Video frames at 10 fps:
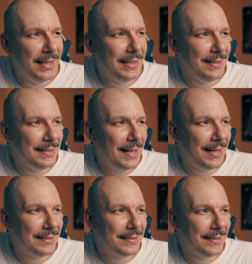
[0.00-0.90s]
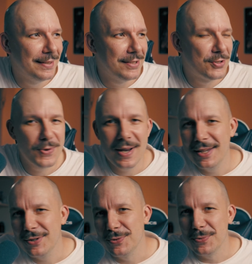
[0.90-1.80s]
in that
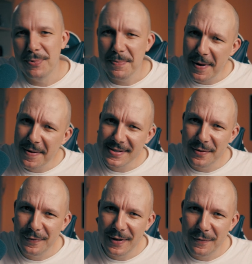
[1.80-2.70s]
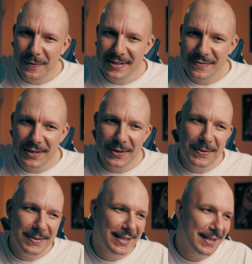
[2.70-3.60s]
trying to prepare something for this
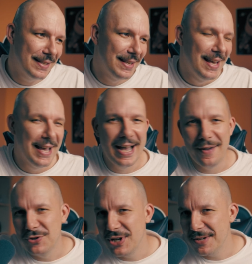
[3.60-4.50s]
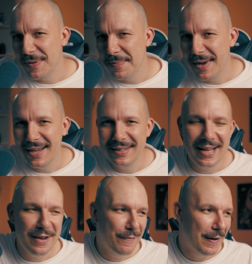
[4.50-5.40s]
video. Then I've changed my mind.
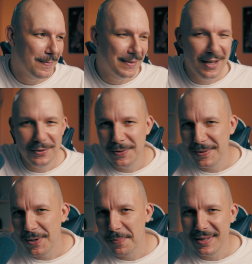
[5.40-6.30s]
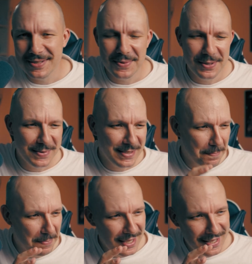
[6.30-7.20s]
I found another topic. So it was a
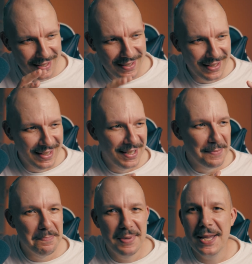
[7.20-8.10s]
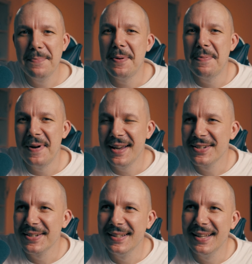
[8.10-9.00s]
big
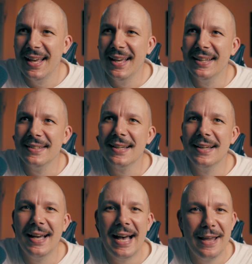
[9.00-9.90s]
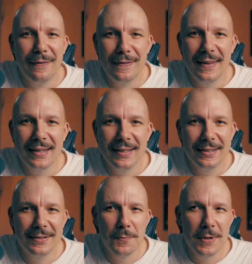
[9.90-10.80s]
preparation. And I think
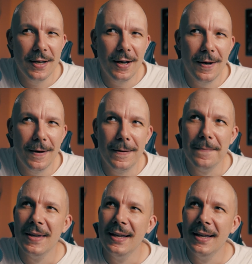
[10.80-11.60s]
that we are